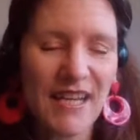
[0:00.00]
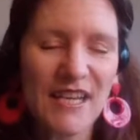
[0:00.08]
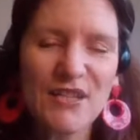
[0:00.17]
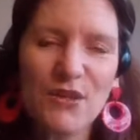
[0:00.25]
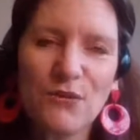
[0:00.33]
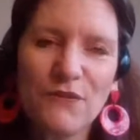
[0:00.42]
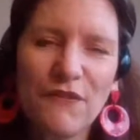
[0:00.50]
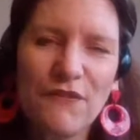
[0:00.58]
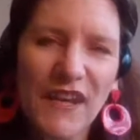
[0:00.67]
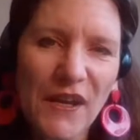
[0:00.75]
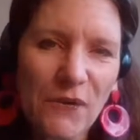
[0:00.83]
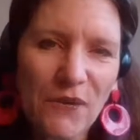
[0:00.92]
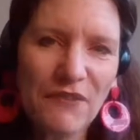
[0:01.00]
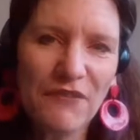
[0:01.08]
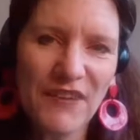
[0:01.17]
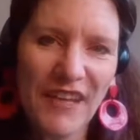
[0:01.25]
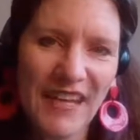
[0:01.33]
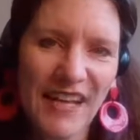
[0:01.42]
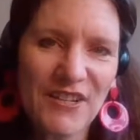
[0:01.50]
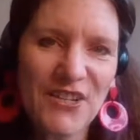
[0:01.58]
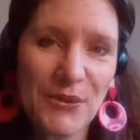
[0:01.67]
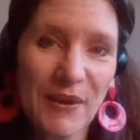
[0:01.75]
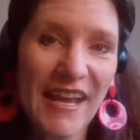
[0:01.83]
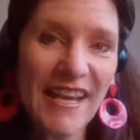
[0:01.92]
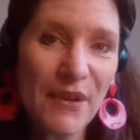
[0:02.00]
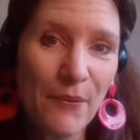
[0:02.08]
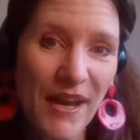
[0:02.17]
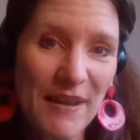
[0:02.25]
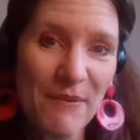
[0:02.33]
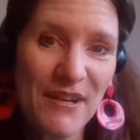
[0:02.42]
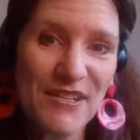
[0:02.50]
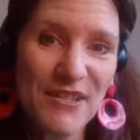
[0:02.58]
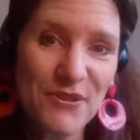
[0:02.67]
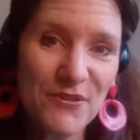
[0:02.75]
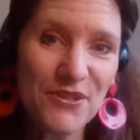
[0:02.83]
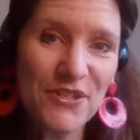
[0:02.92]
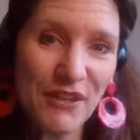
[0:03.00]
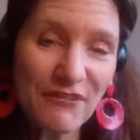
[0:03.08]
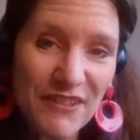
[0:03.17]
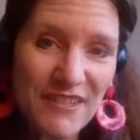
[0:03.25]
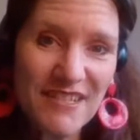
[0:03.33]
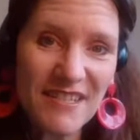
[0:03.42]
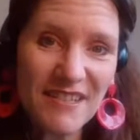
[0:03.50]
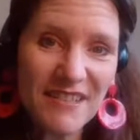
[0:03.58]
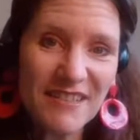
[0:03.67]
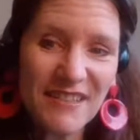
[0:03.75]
It's called Feel the Fear and Do It Anyway by Susan Jeffers.